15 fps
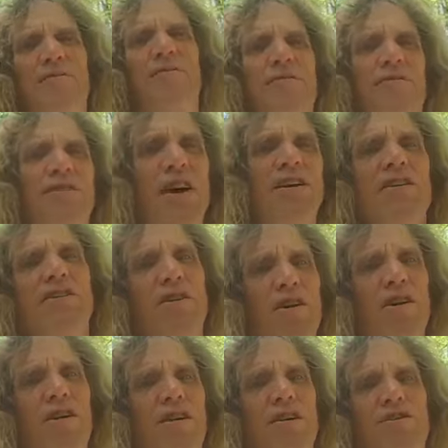
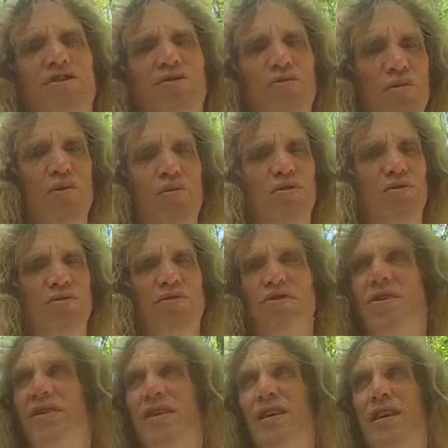fucked-hearted
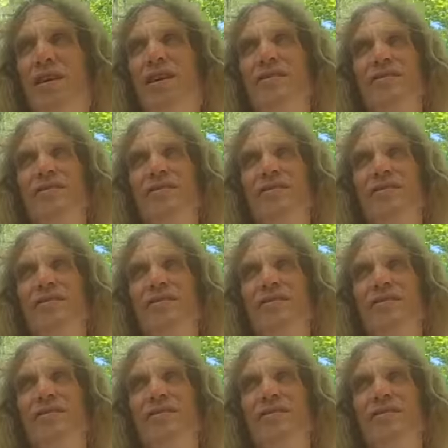trolls, and